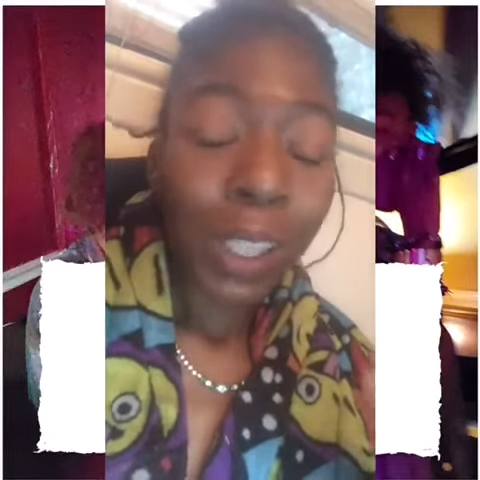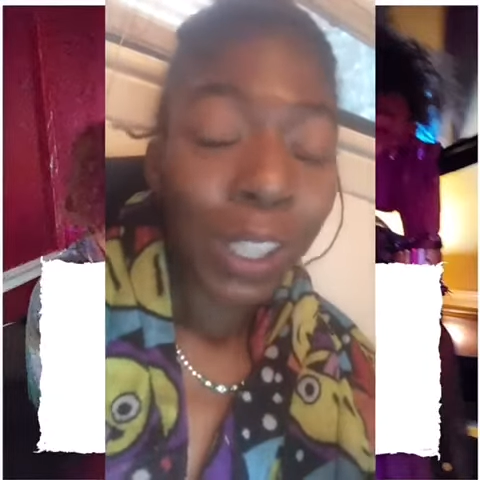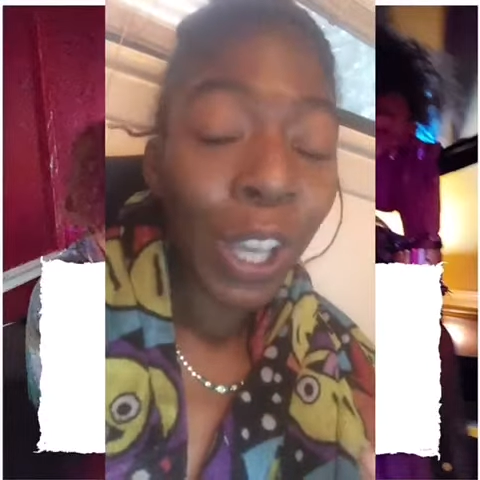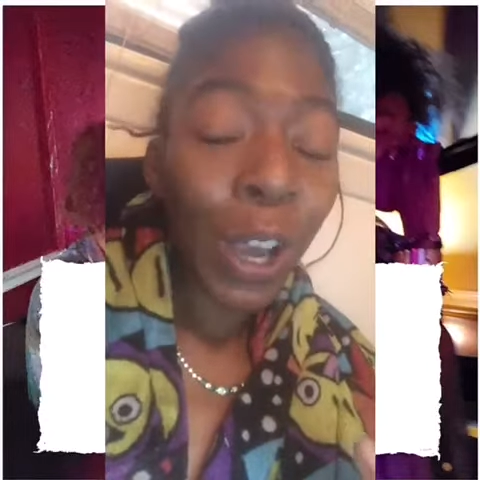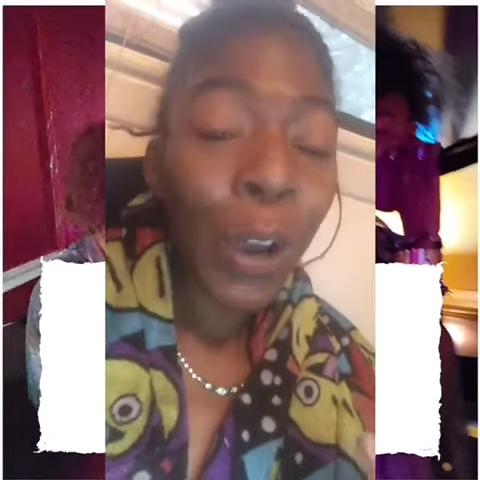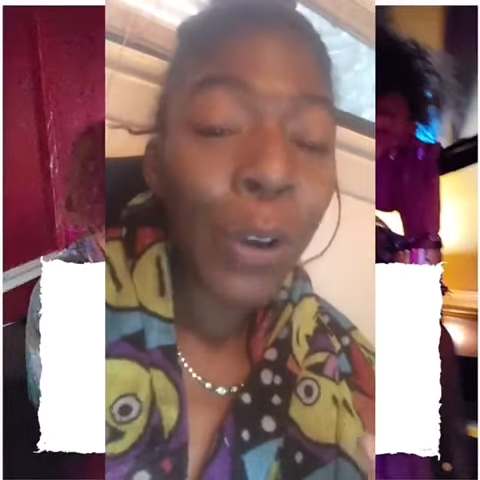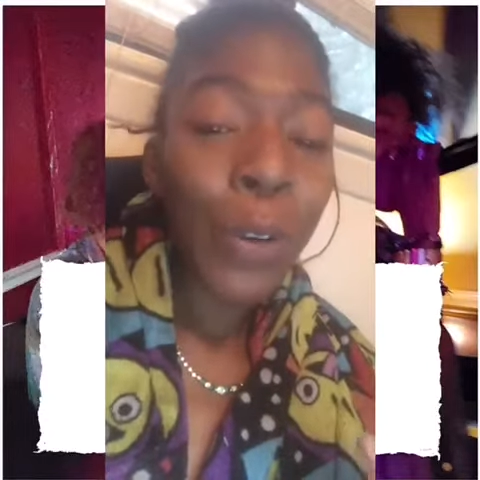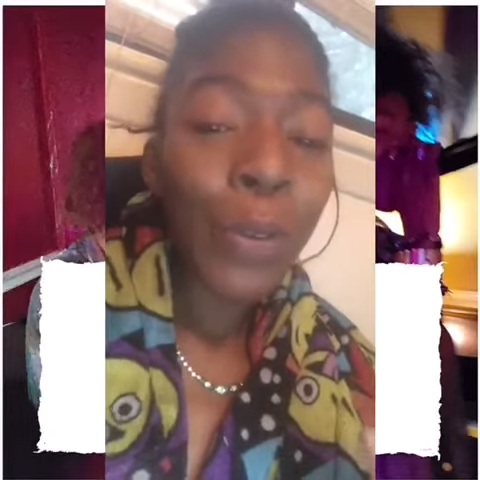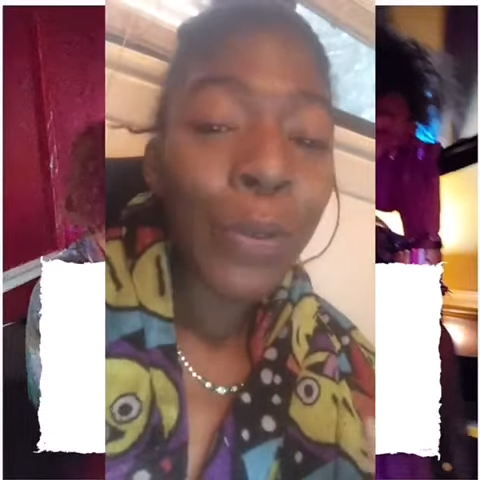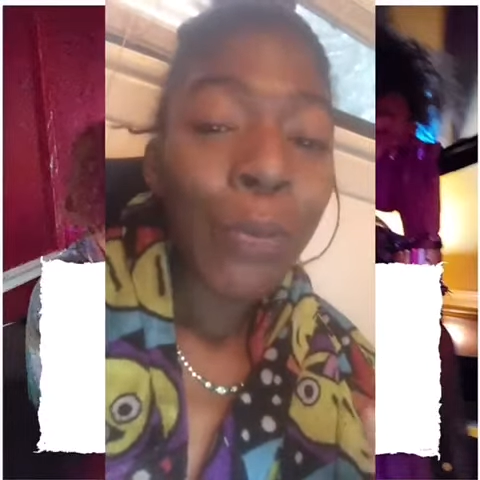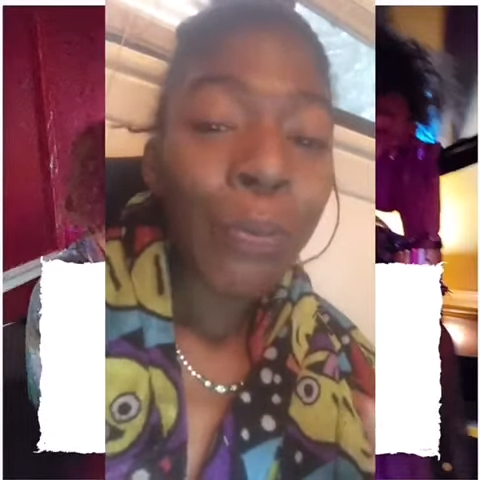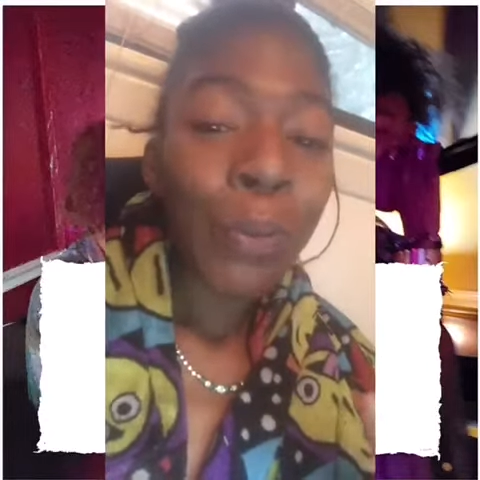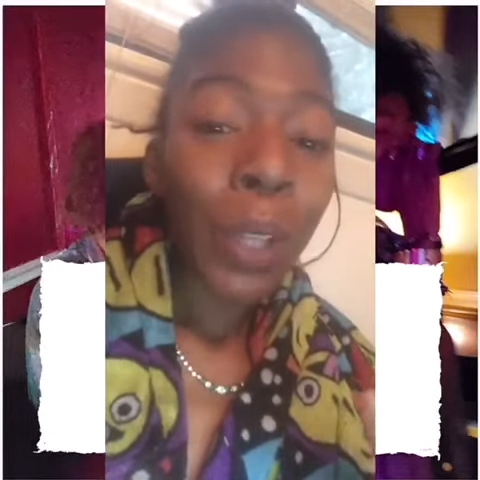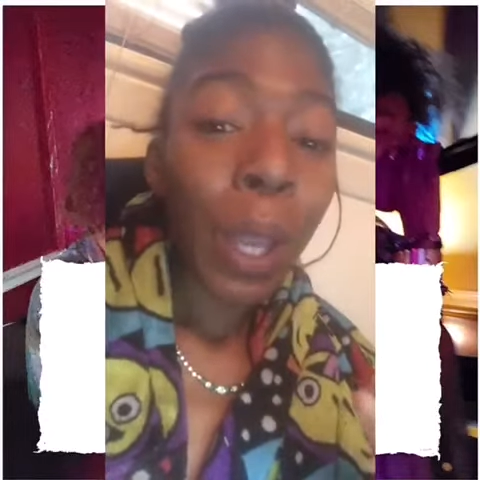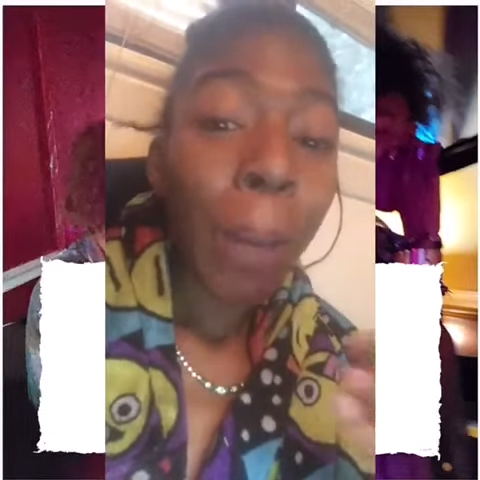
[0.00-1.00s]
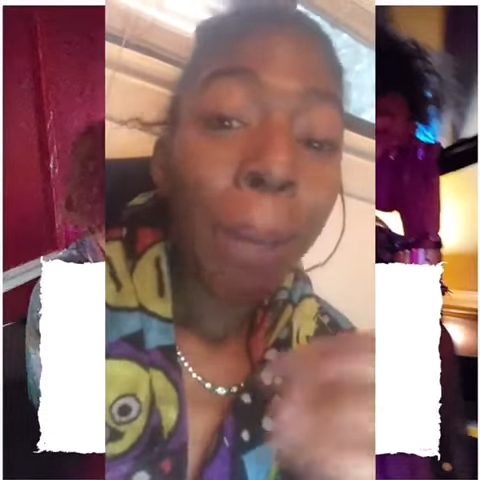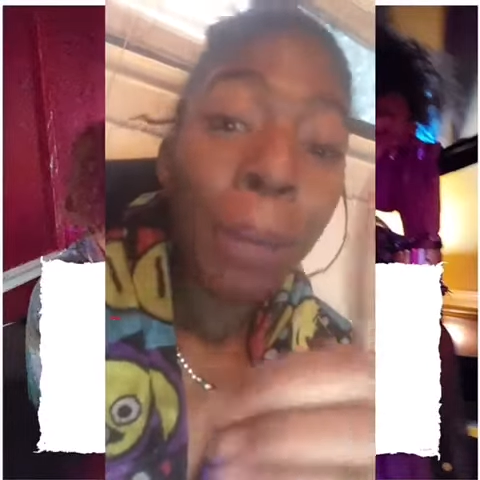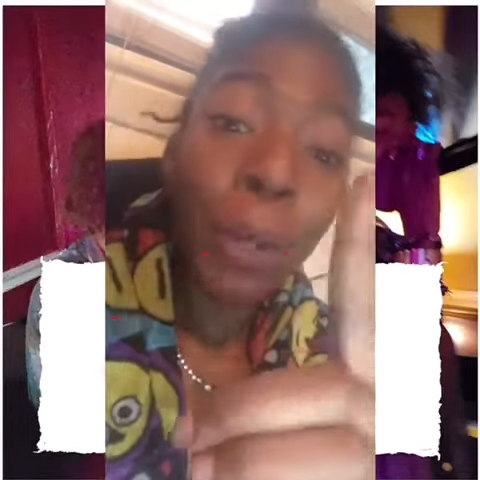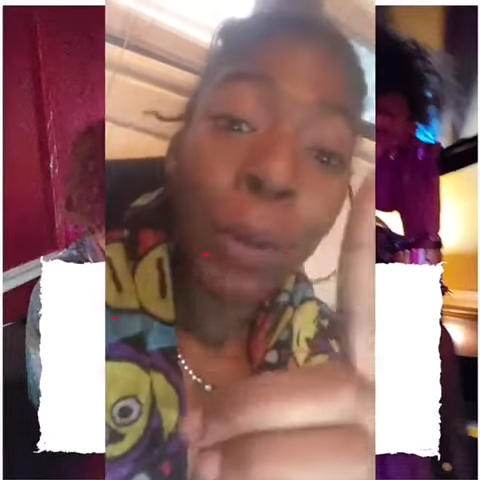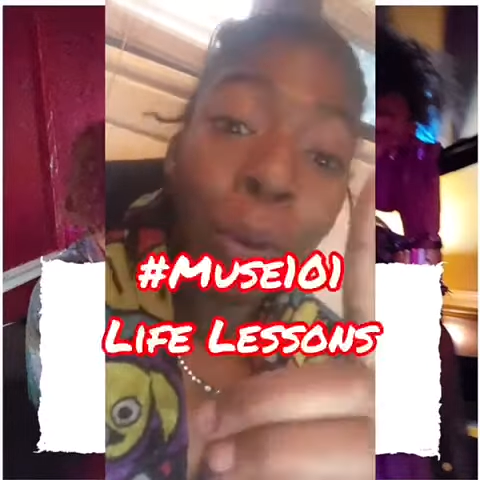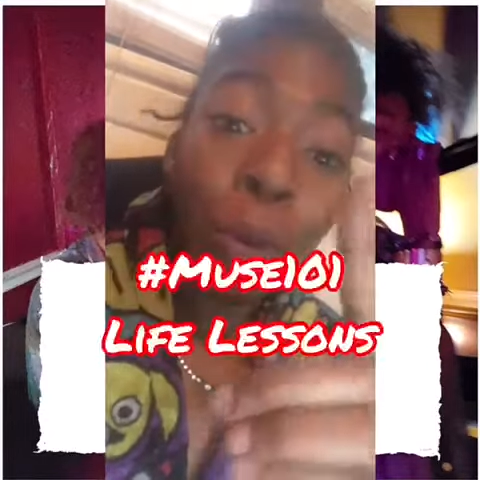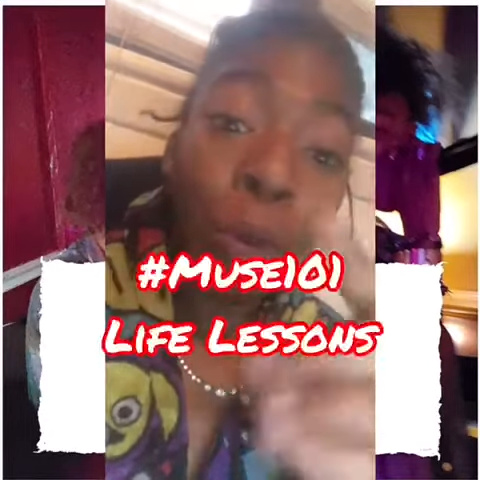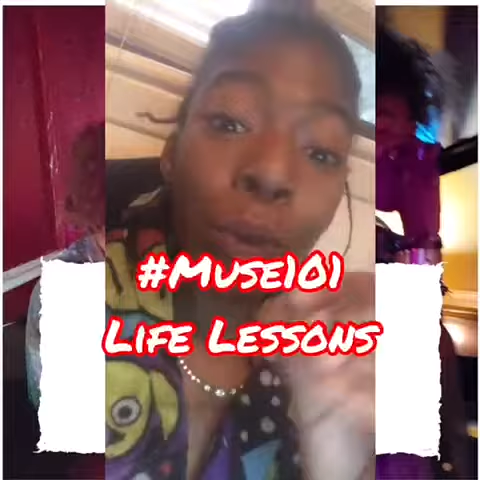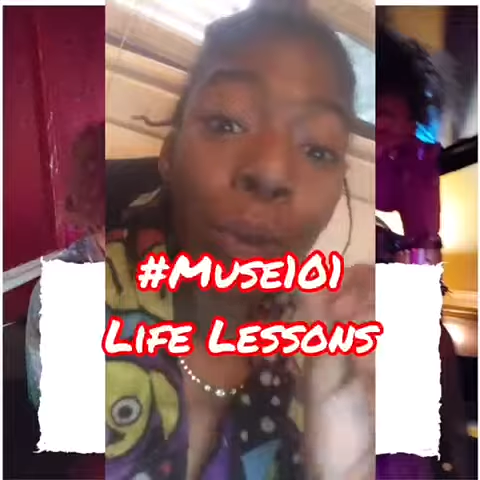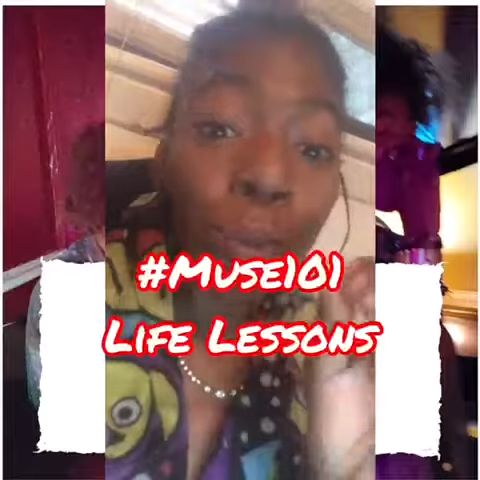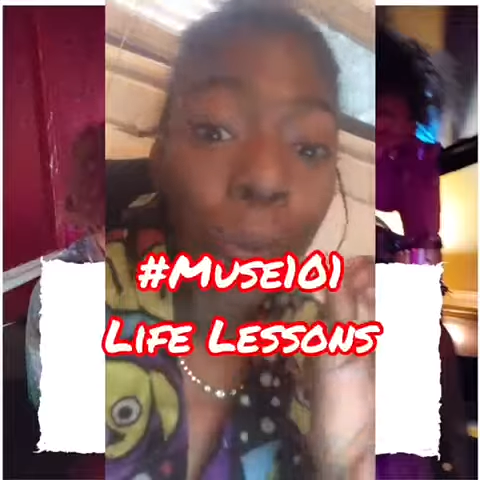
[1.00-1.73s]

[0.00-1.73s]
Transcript: So Muse